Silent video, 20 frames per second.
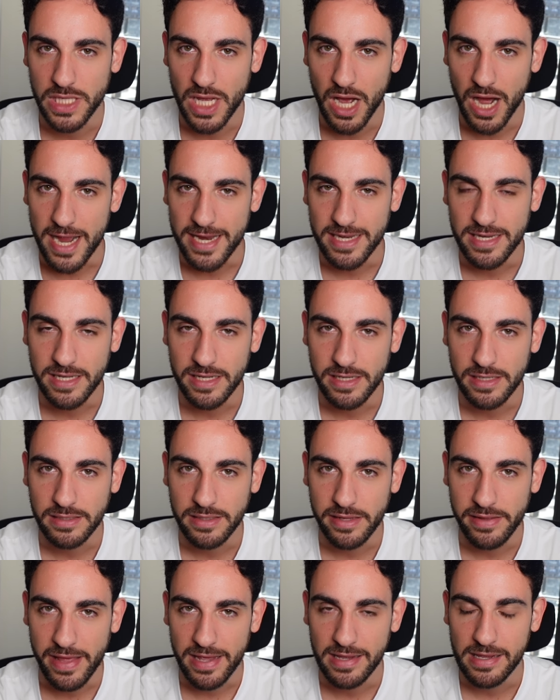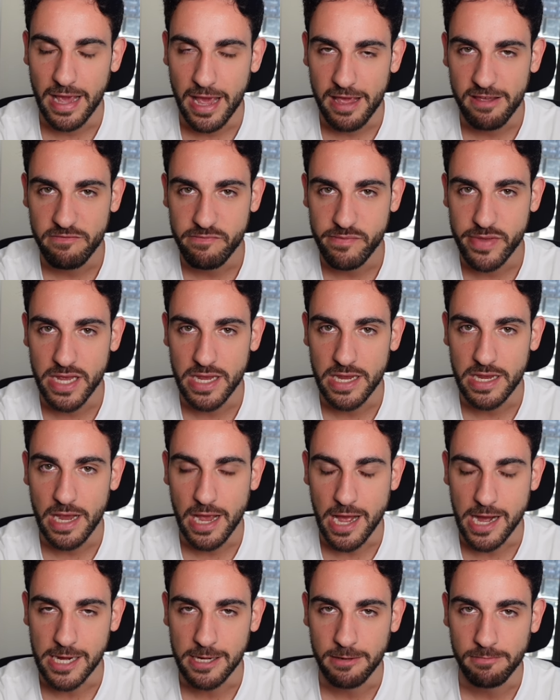the ideas that they gave me,
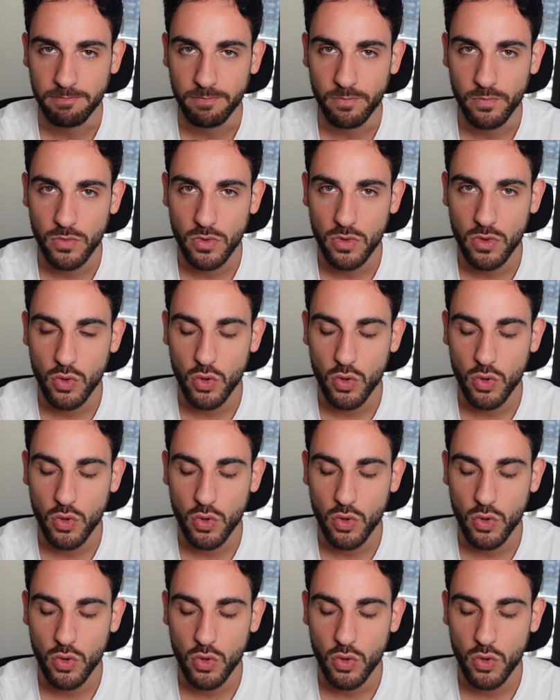um,